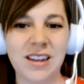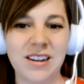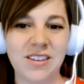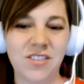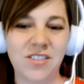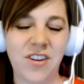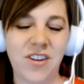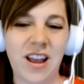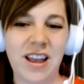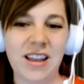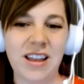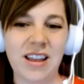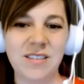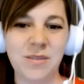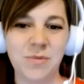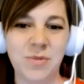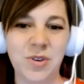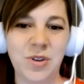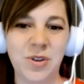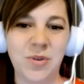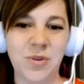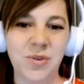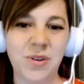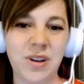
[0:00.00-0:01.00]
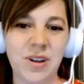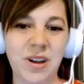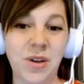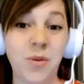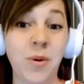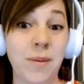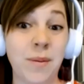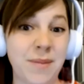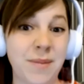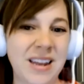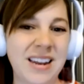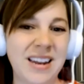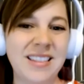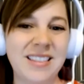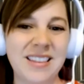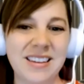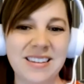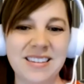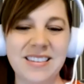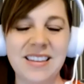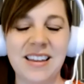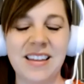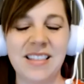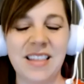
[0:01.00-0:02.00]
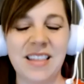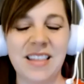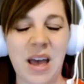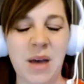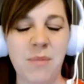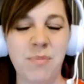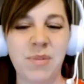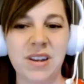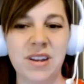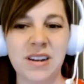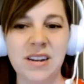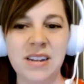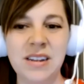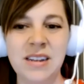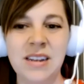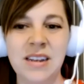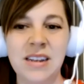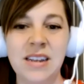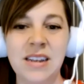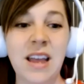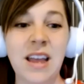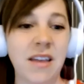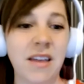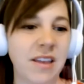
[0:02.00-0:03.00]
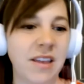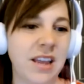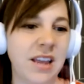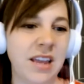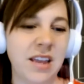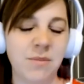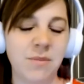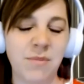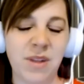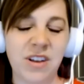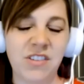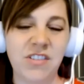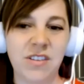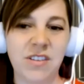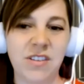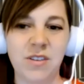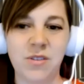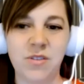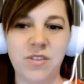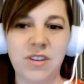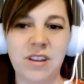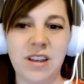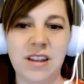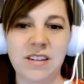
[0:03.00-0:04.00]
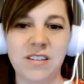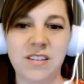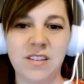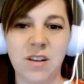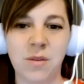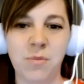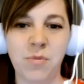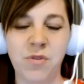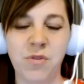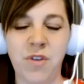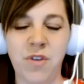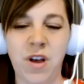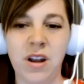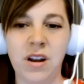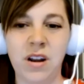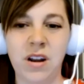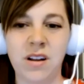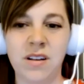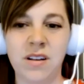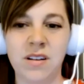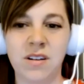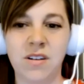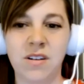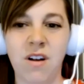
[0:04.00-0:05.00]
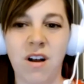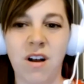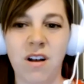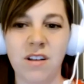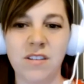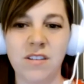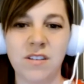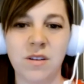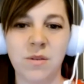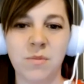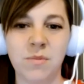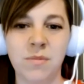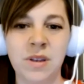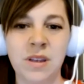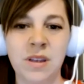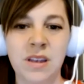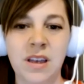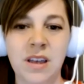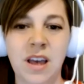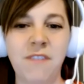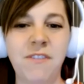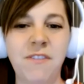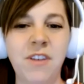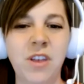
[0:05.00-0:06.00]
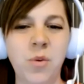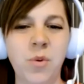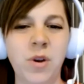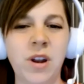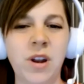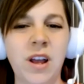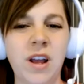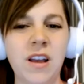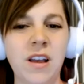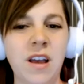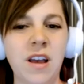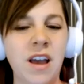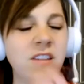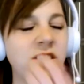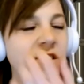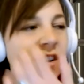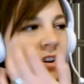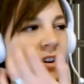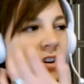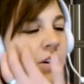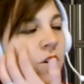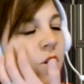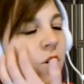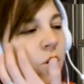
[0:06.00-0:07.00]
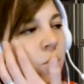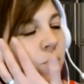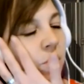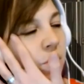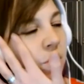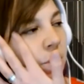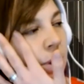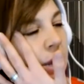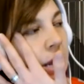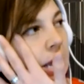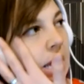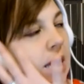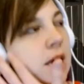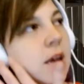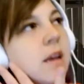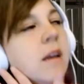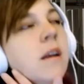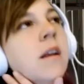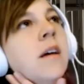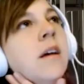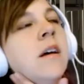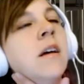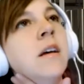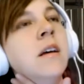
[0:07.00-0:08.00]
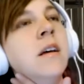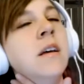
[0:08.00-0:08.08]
and trying some new equipment and things like that. But yeah, like Iain mentioned, those kits on Brewvana are awesome. I feel like when I started homebrewing in